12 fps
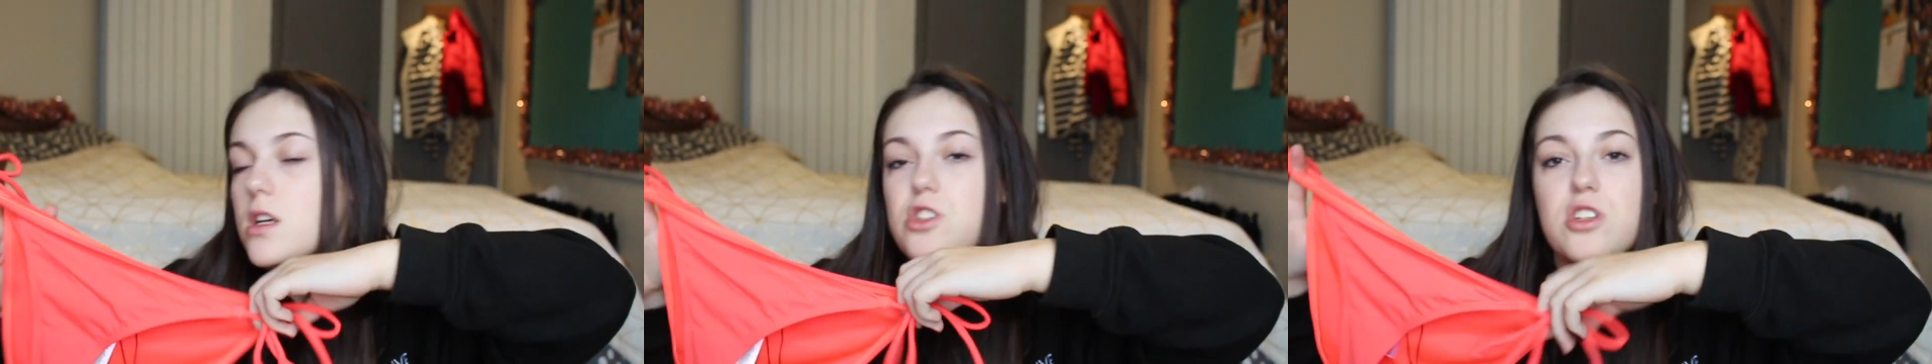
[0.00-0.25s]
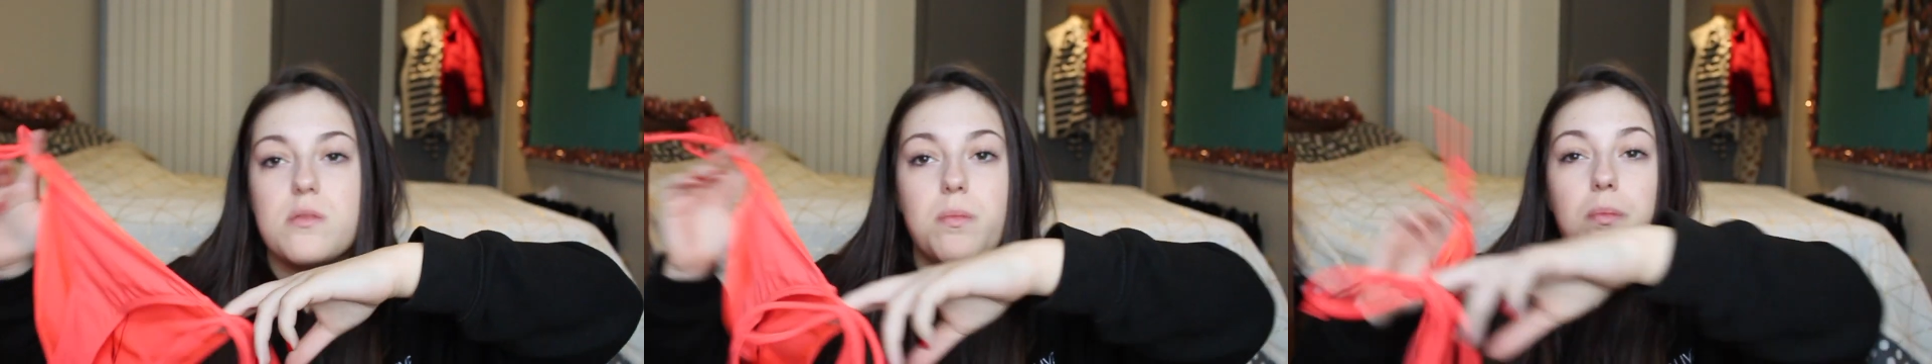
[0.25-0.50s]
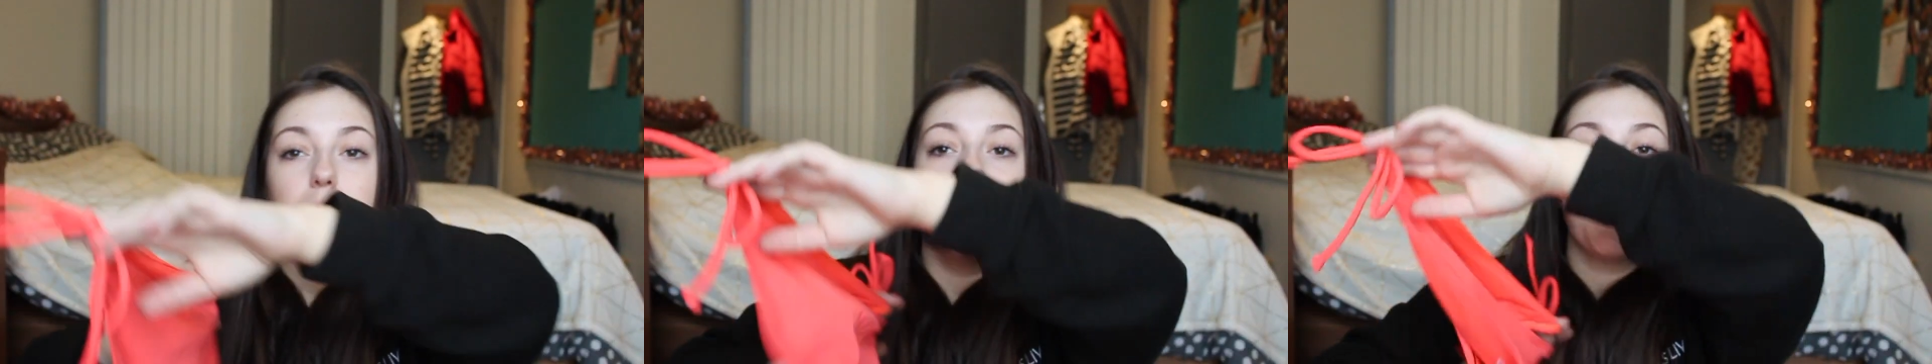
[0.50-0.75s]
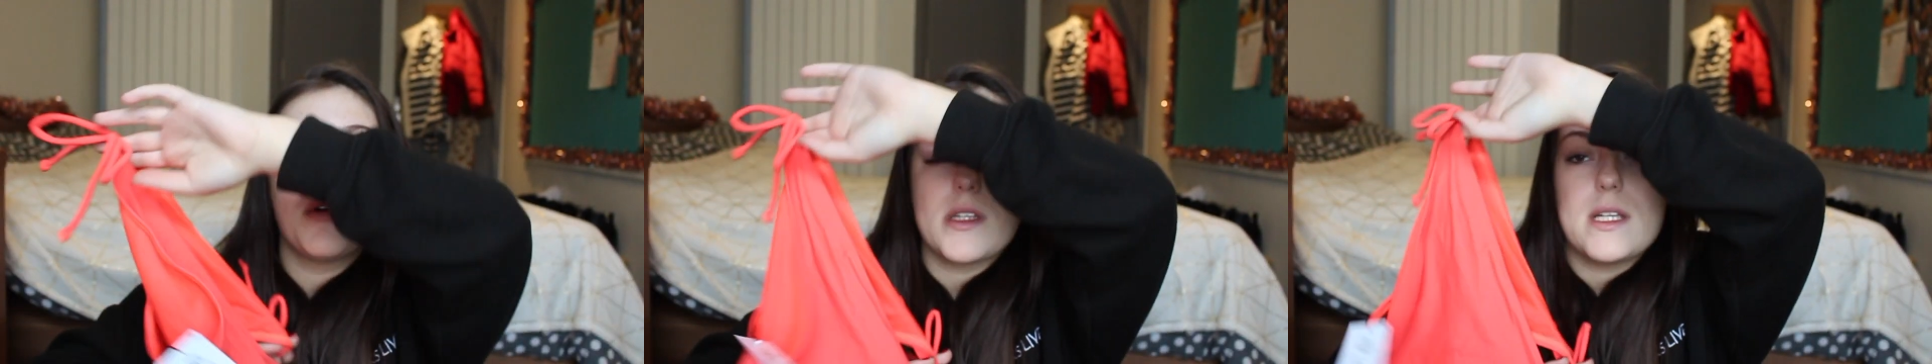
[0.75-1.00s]
It's just a
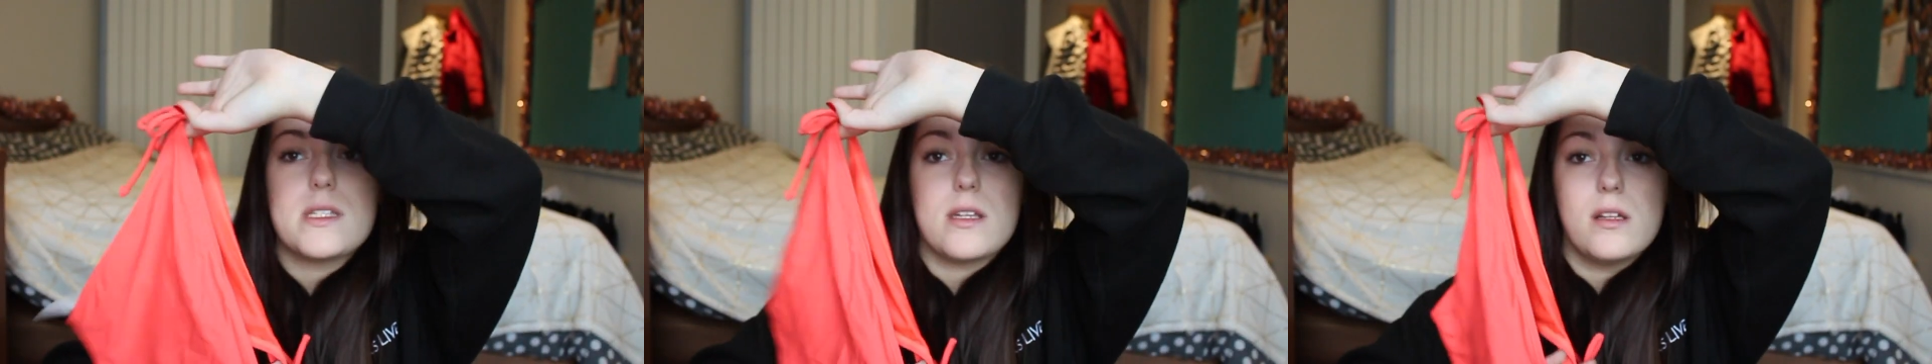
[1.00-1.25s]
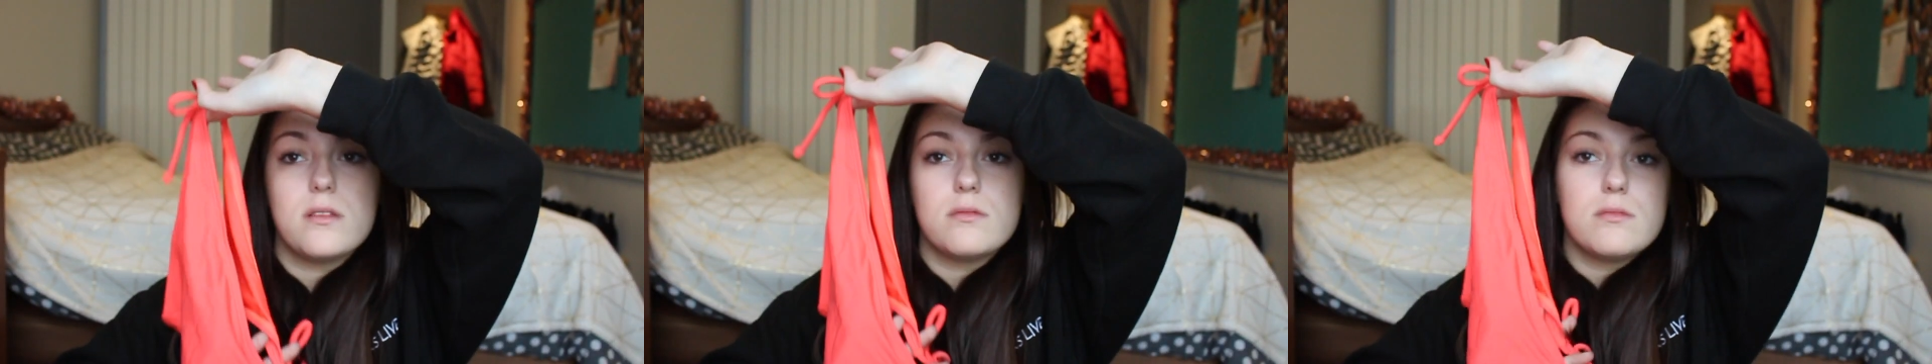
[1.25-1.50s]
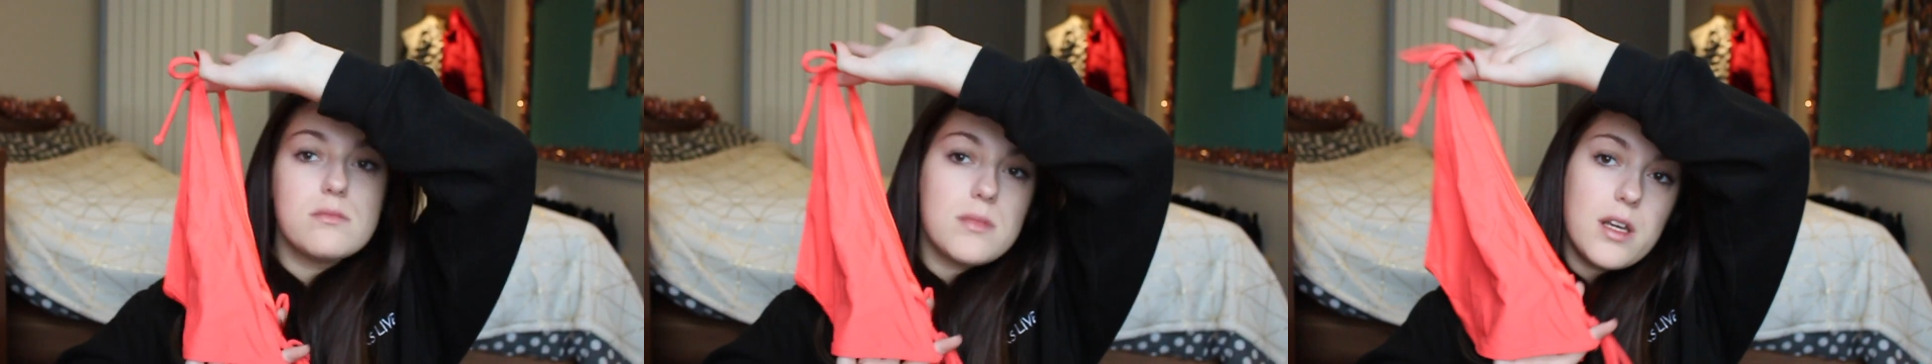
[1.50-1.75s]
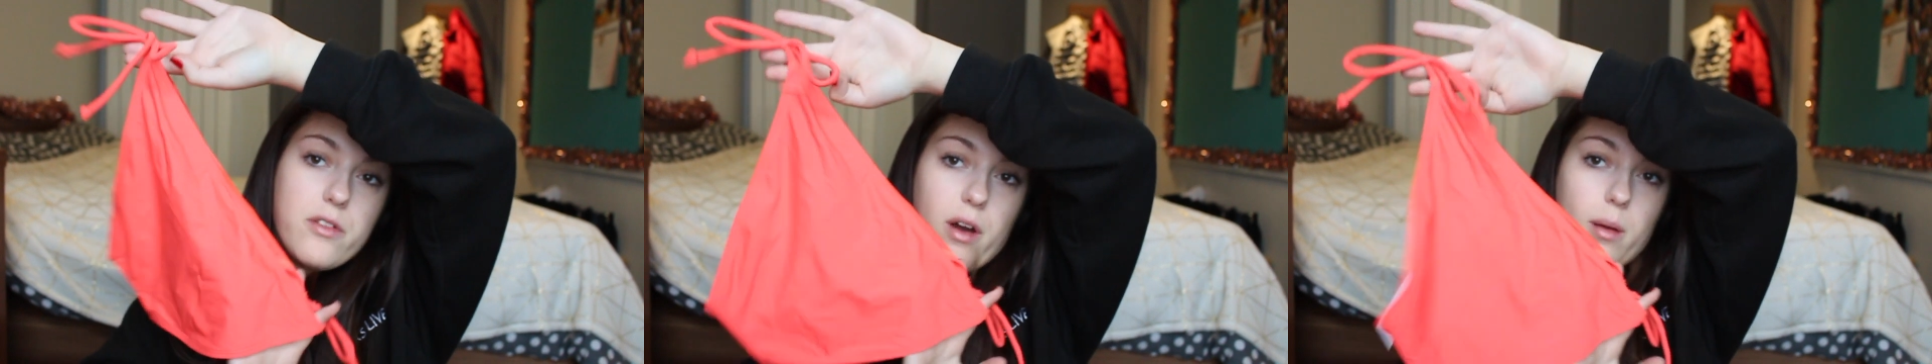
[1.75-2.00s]
bit more decent
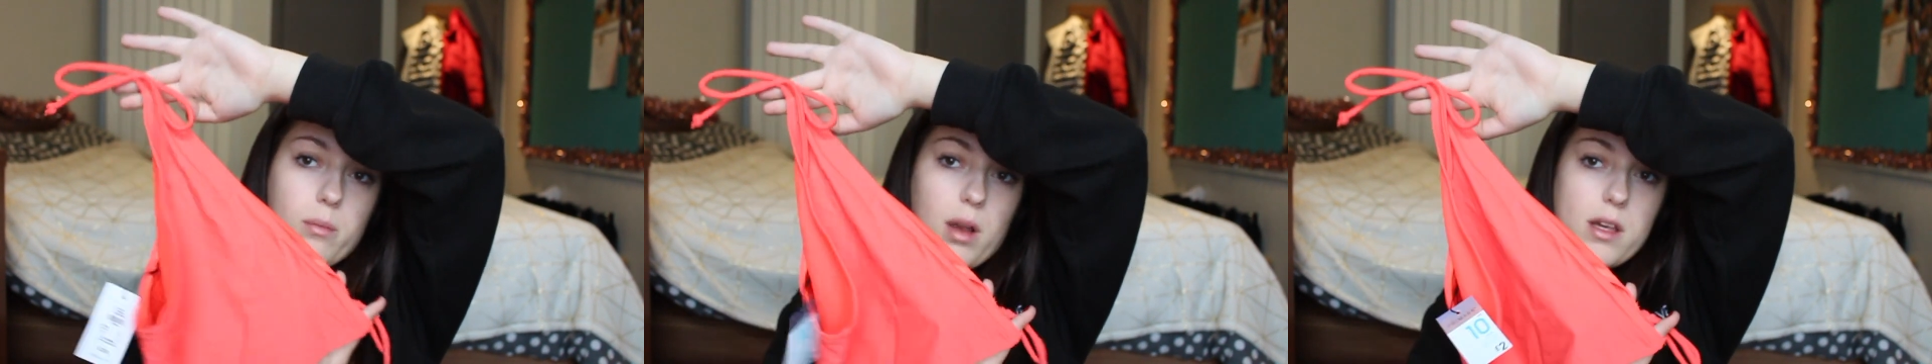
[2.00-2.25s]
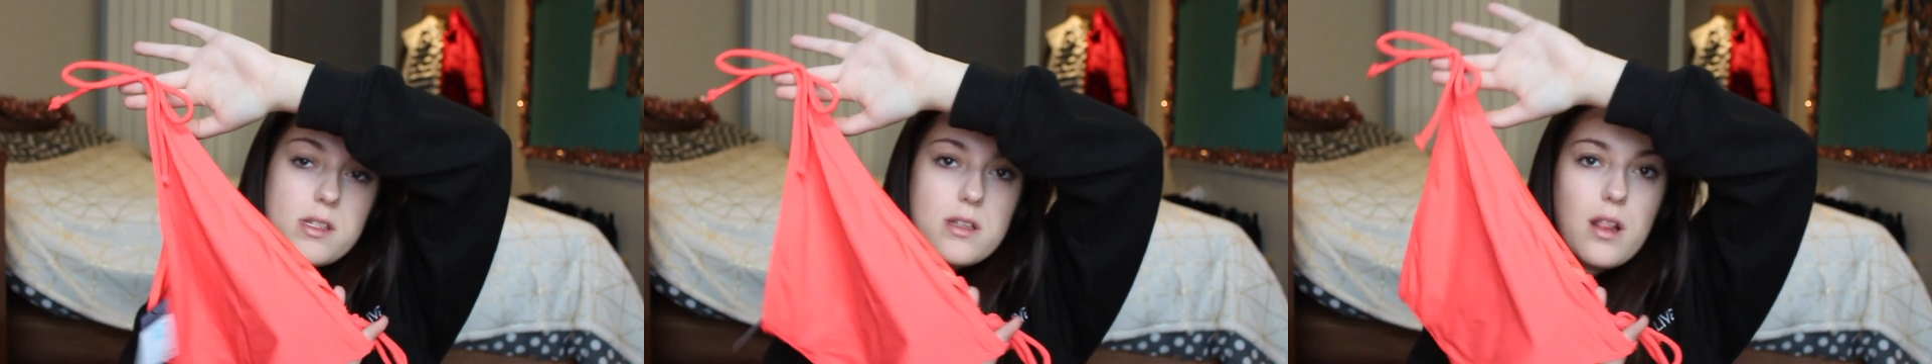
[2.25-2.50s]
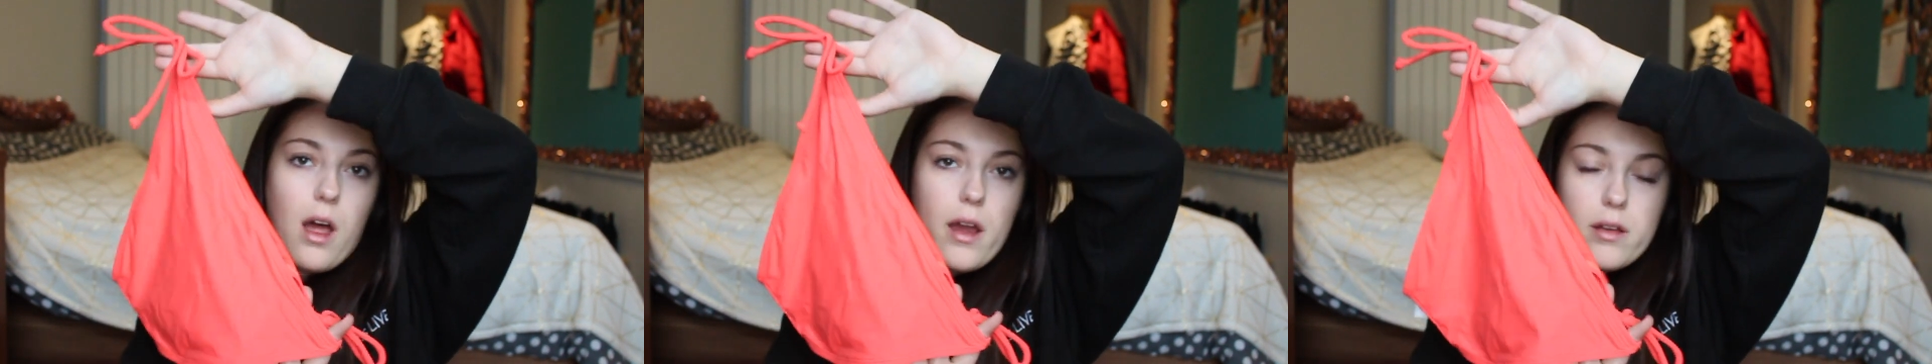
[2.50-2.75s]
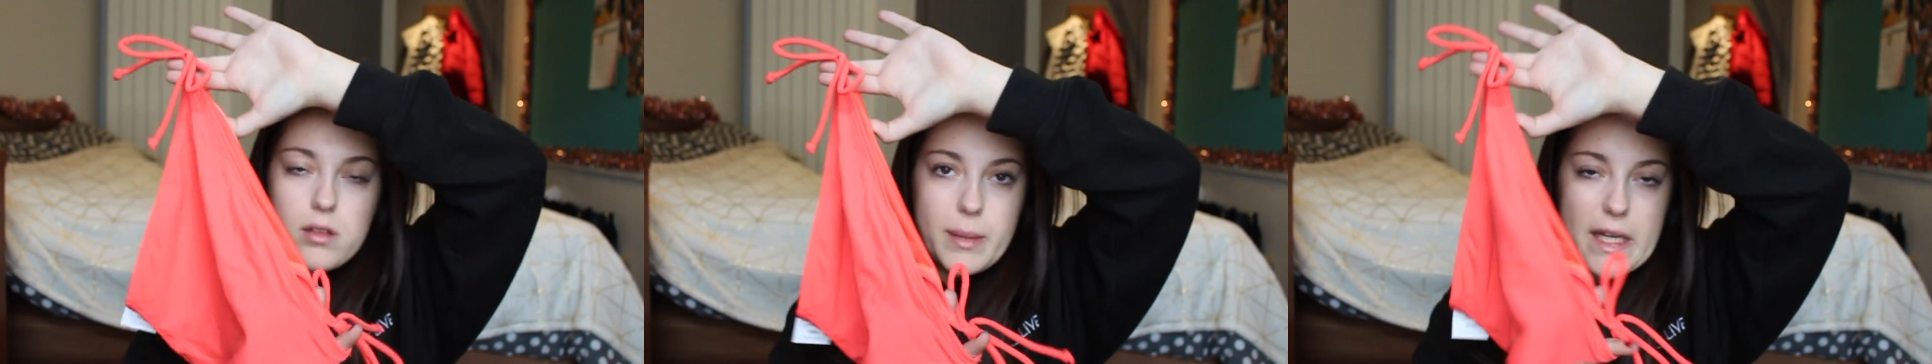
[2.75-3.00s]
if I'm like
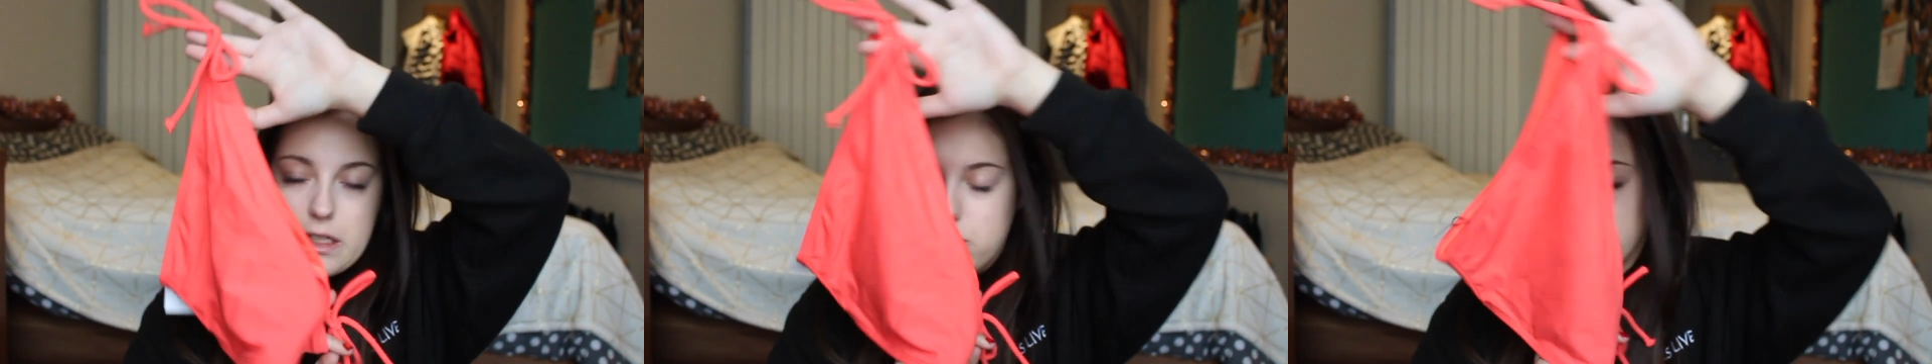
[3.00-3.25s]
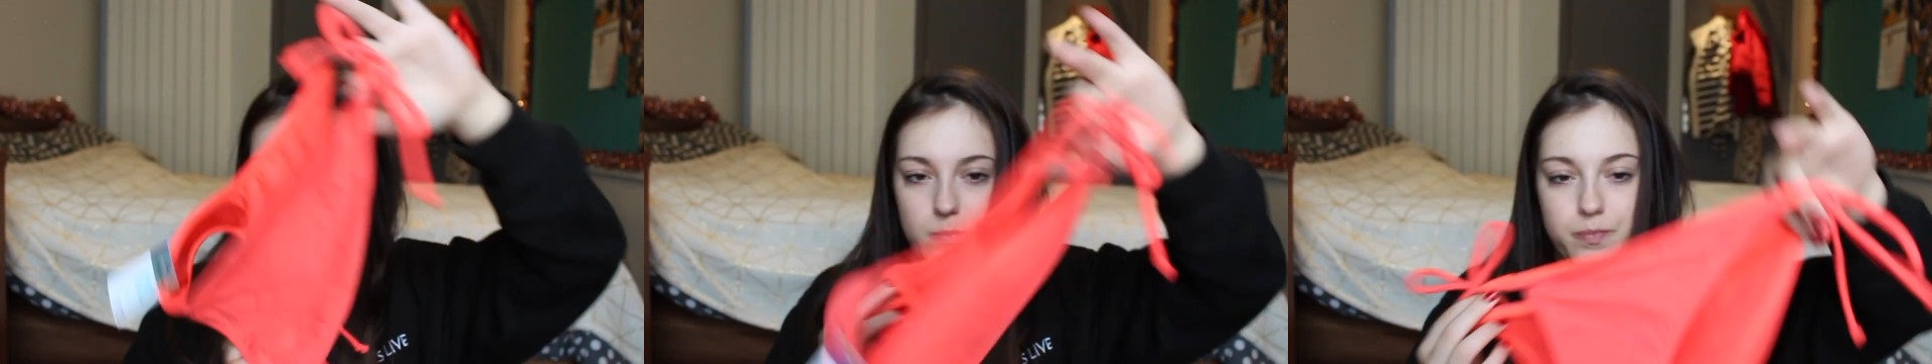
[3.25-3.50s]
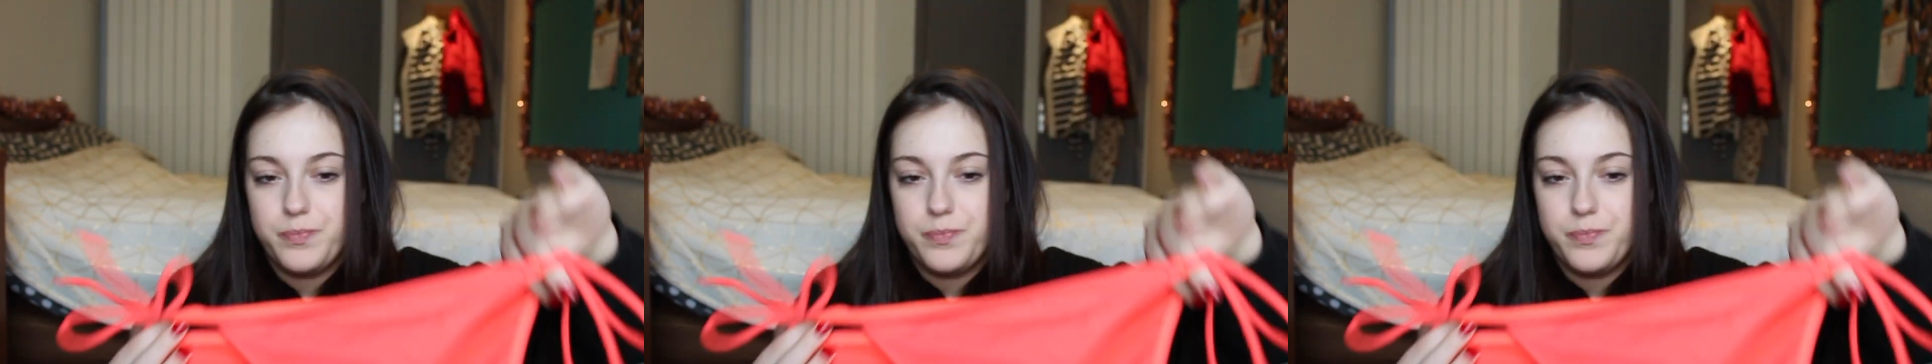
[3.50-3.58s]
lying on the beach